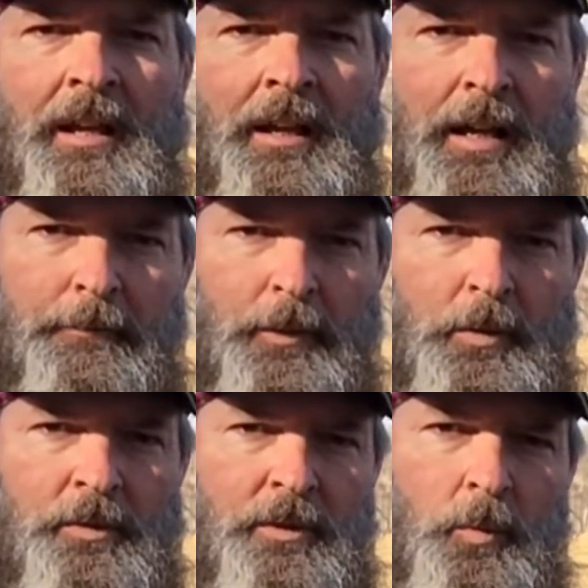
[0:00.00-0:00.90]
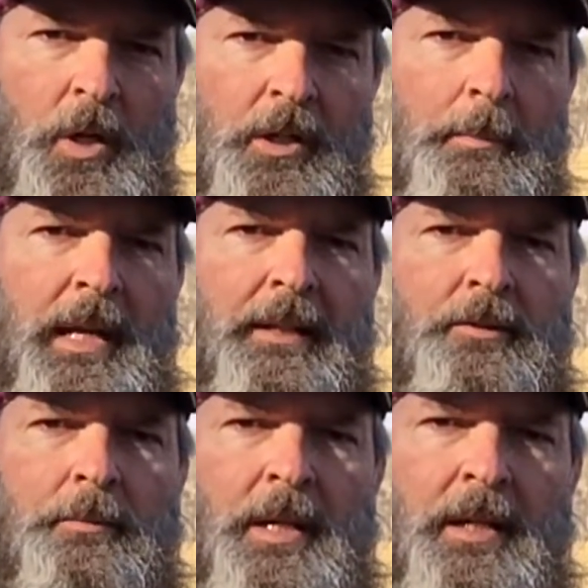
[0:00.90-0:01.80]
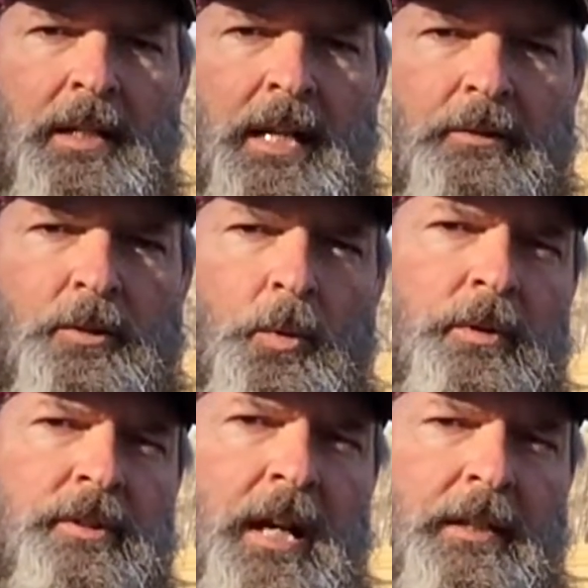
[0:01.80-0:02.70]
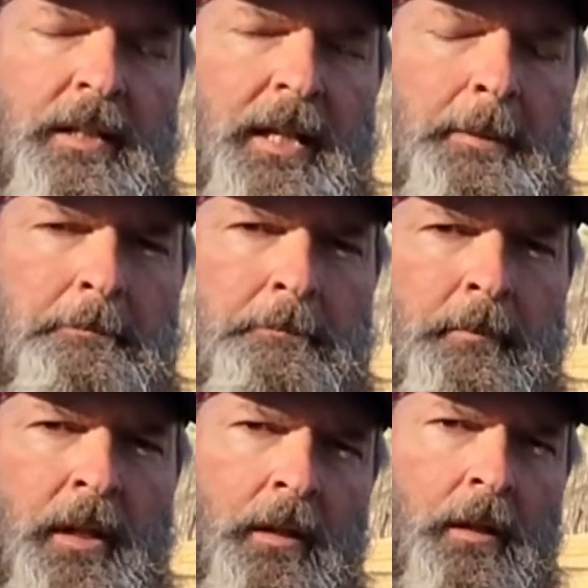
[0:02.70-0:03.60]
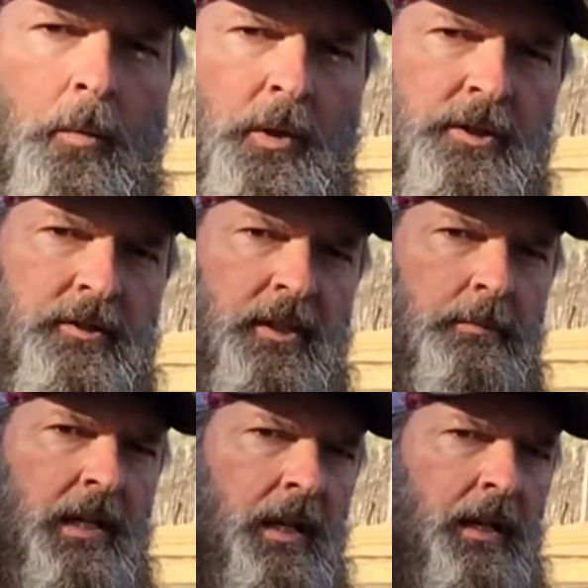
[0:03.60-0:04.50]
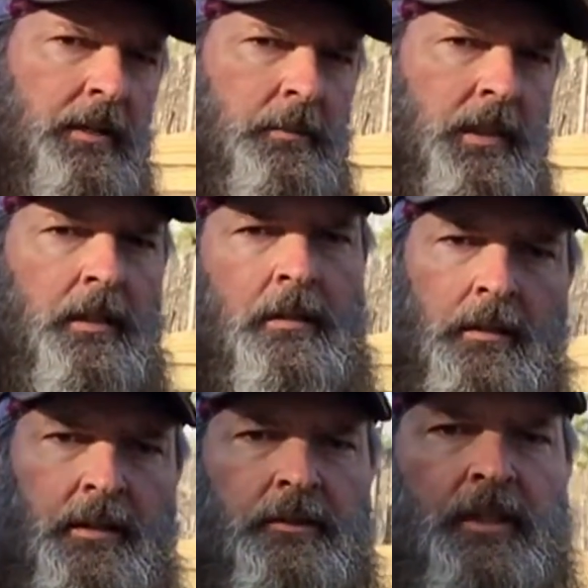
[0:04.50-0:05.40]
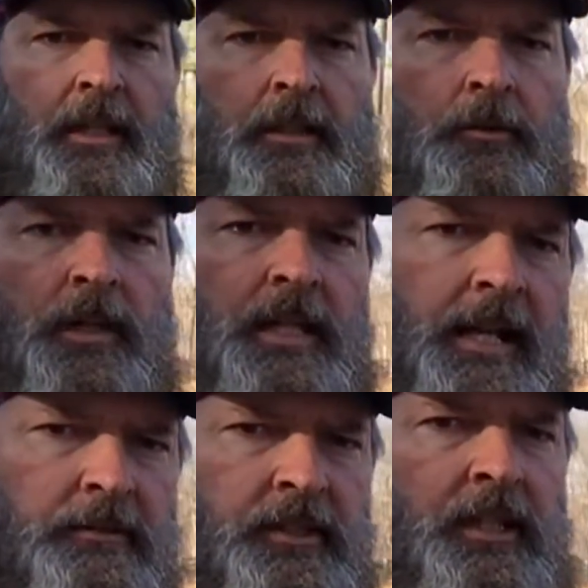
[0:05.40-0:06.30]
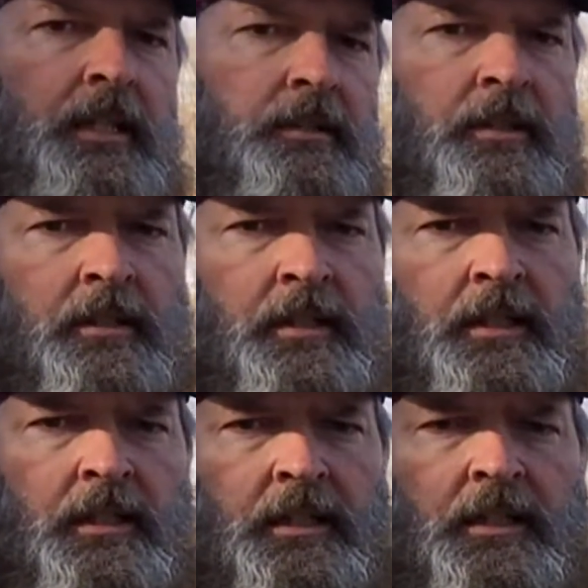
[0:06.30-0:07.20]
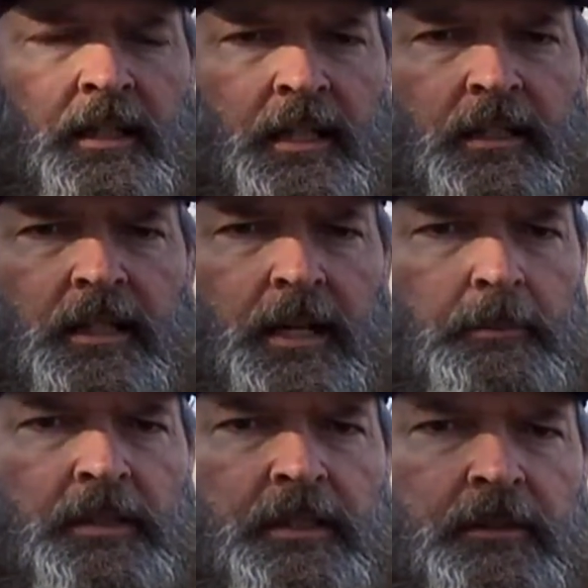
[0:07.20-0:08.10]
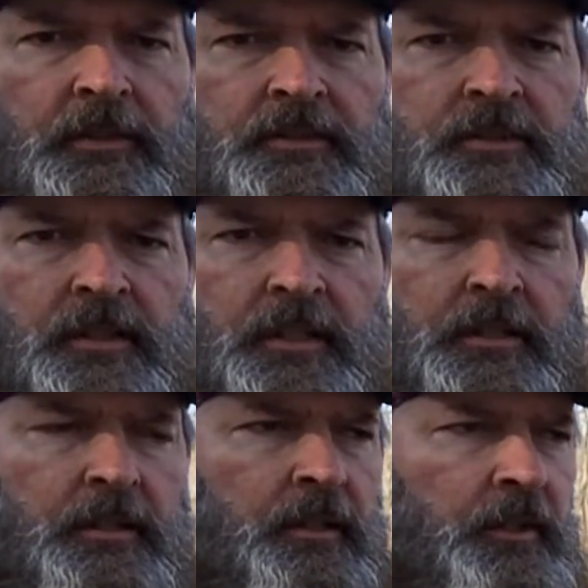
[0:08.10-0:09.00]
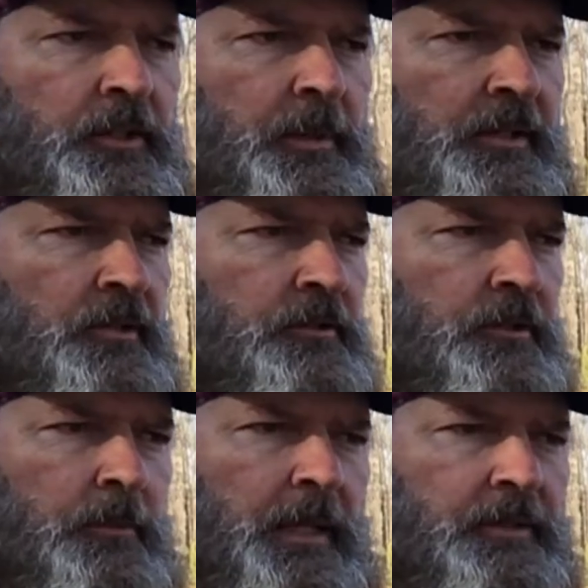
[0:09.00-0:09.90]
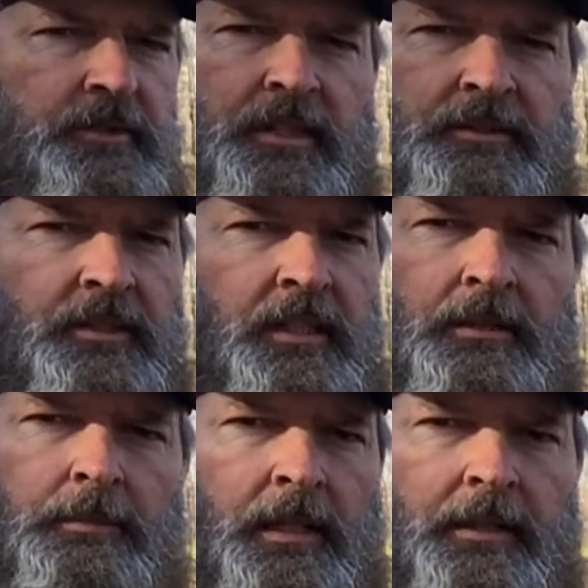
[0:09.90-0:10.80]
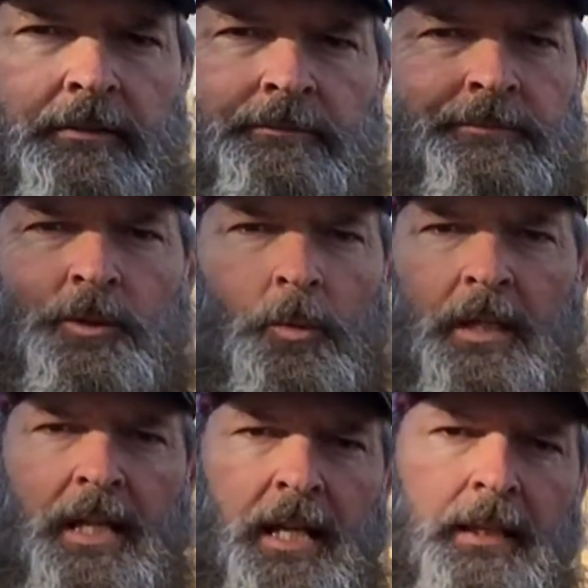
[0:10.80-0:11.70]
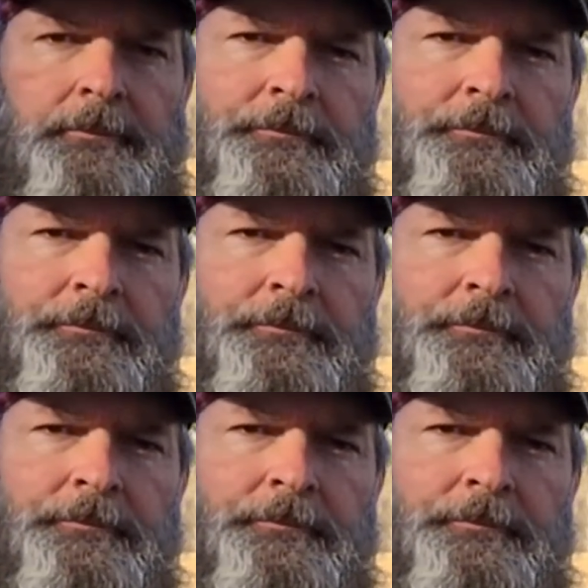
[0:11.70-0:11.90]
Hi folks, and welcome back to AmericanOutdoors.net. What you see behind me is a greenhouse kit, and I believe it's the dimensions are about 16 by 28